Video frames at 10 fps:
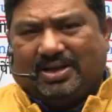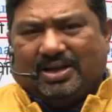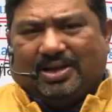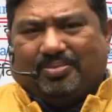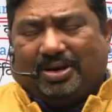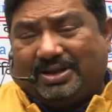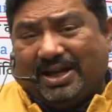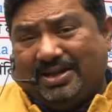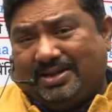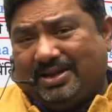But
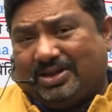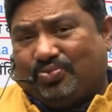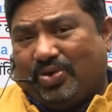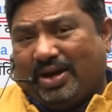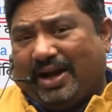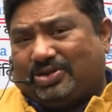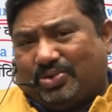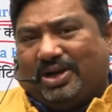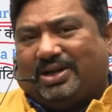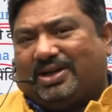then there is one
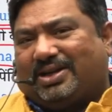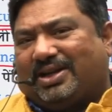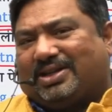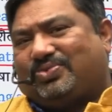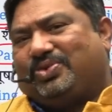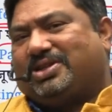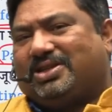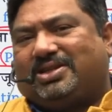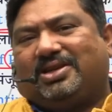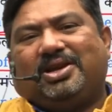isolated case which
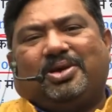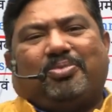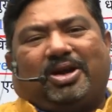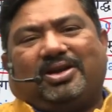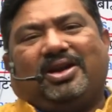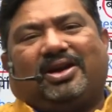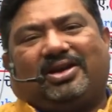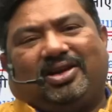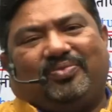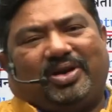is Patna Kalam,